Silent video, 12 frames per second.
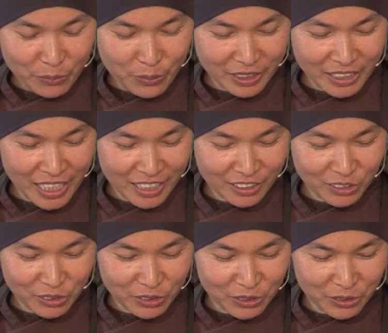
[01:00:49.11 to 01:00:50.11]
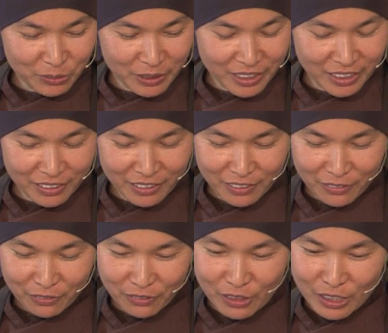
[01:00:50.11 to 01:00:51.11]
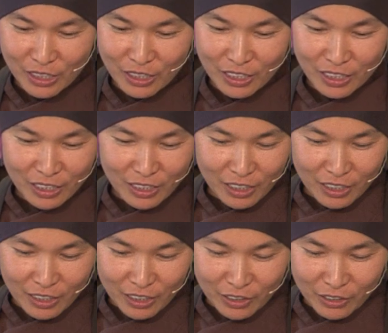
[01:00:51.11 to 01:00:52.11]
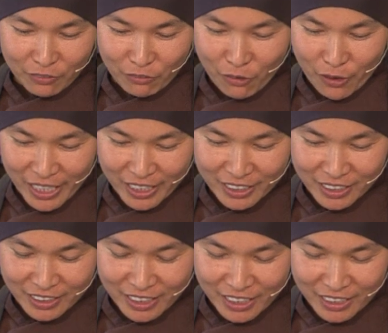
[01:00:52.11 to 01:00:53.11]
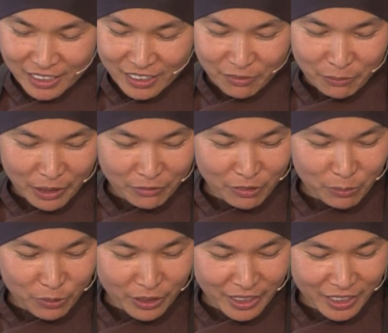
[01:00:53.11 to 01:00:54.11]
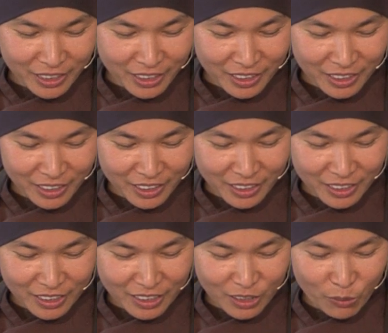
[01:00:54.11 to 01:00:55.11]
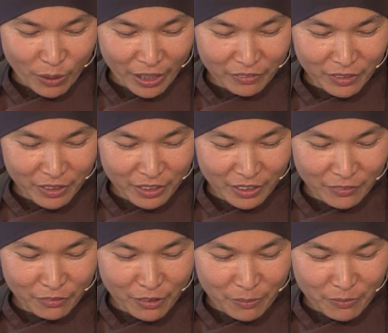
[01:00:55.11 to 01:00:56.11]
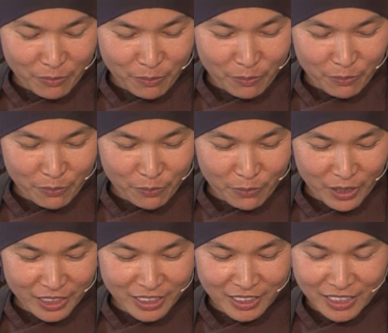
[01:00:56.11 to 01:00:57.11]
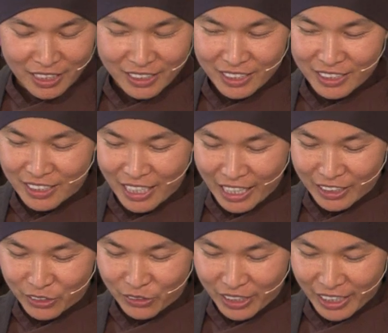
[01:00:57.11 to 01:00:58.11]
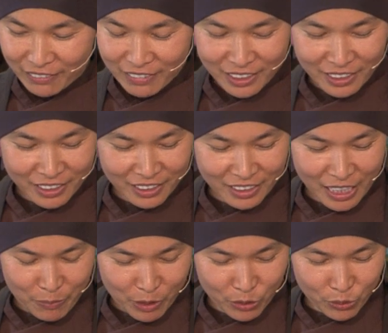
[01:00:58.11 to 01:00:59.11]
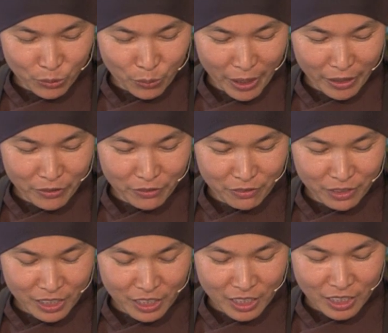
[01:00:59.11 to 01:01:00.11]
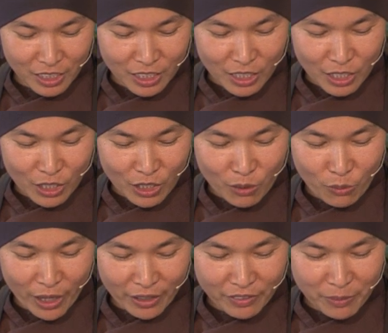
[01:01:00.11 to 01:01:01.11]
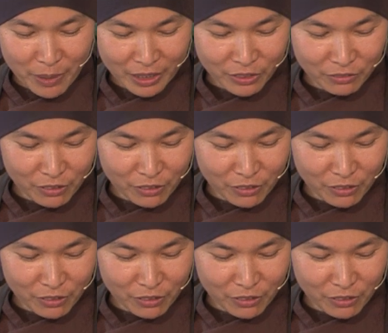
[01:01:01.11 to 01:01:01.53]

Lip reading: which has to do with the four exercises of mindful breathing, aware of the from exercises 9 to 12, aware of the mental